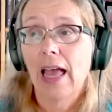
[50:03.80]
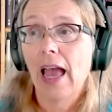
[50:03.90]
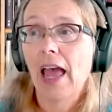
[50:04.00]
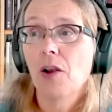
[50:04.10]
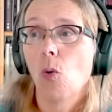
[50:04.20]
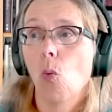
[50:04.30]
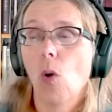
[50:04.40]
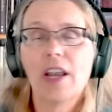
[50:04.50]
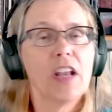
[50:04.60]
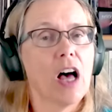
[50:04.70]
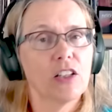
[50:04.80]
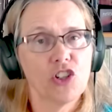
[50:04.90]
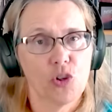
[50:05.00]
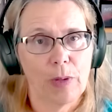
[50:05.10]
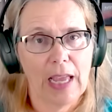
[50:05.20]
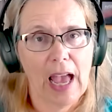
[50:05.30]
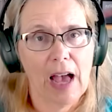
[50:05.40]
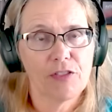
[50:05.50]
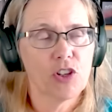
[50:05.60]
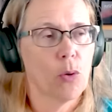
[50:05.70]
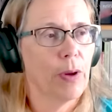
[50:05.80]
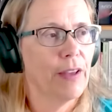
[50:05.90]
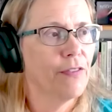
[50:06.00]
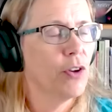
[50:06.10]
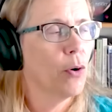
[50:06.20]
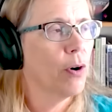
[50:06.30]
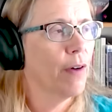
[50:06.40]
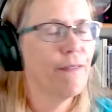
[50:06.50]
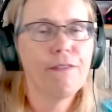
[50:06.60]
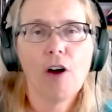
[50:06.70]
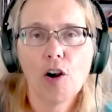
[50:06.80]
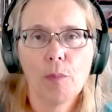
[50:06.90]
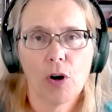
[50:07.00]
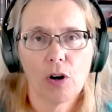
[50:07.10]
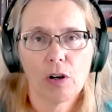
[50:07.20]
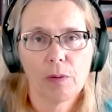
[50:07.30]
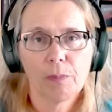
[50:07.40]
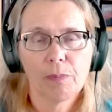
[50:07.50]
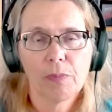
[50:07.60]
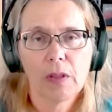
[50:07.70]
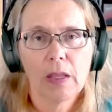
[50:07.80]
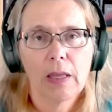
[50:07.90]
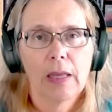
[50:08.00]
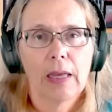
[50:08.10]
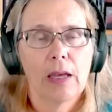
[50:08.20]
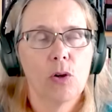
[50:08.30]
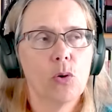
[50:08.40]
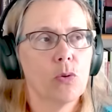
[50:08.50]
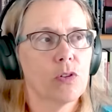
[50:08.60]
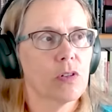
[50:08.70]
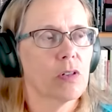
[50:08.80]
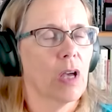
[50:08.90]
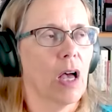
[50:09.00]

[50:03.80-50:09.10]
and what knowledge we have. So if you're a farmer whose